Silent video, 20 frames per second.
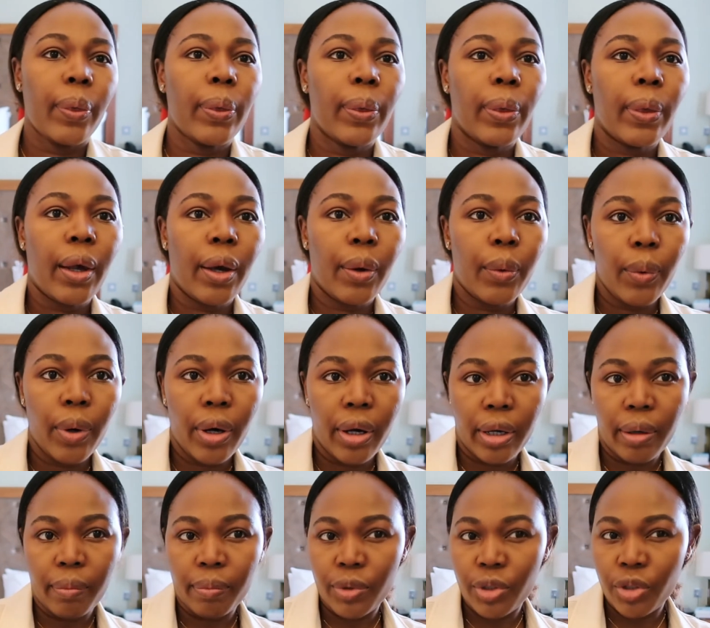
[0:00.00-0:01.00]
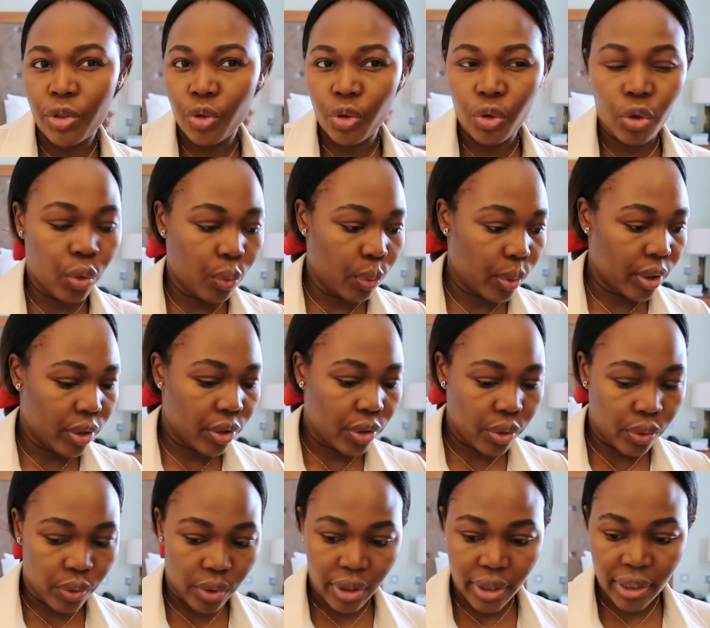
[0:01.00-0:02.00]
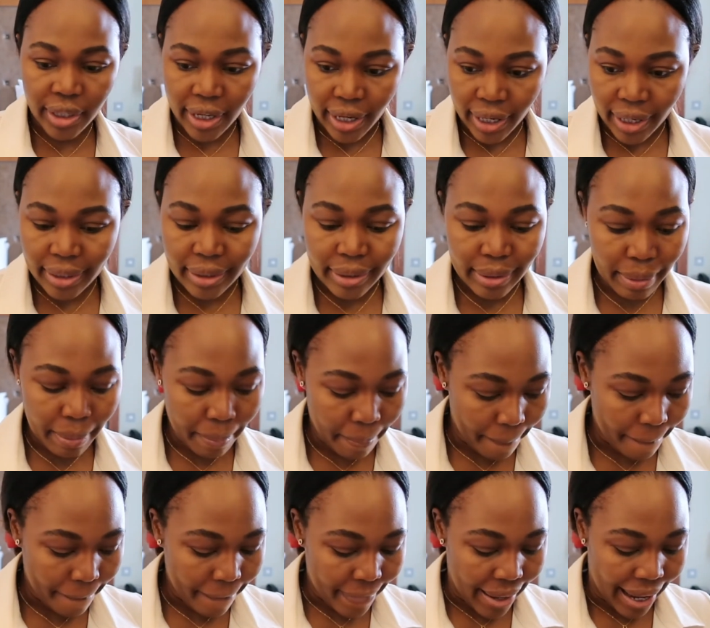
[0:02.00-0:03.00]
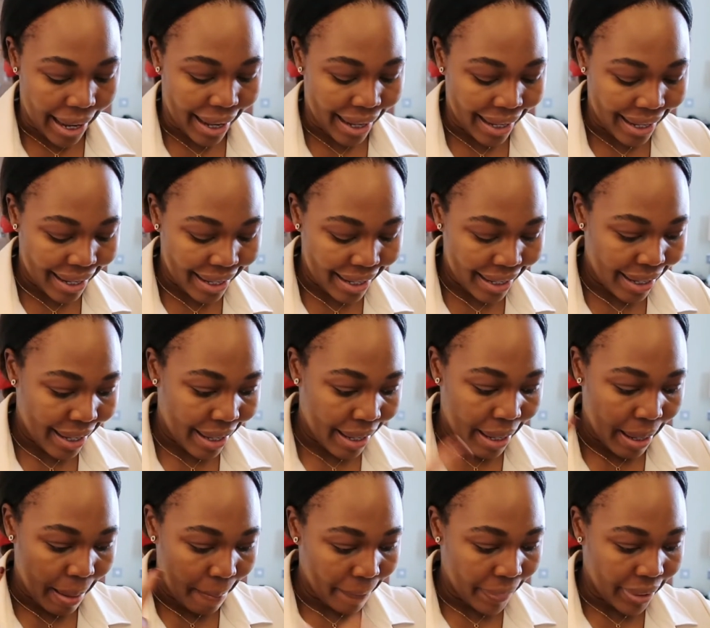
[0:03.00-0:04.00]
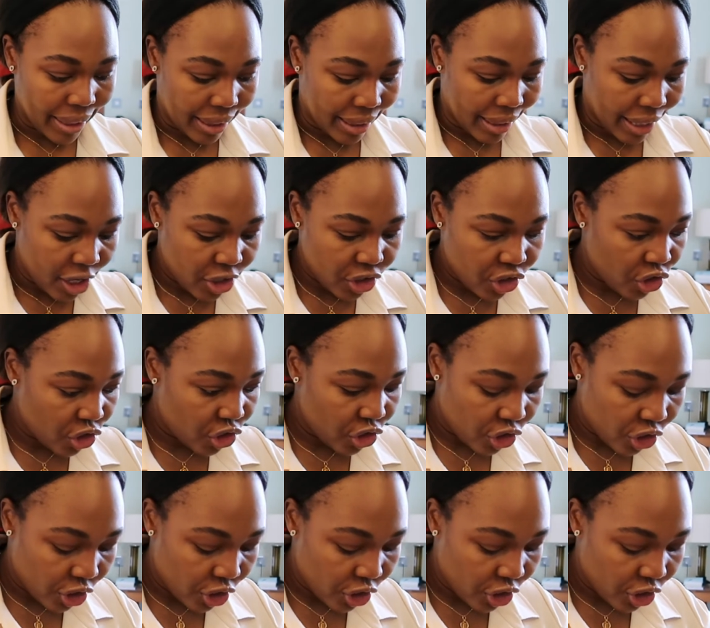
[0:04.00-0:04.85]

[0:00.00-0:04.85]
Now I am just going to get my blush.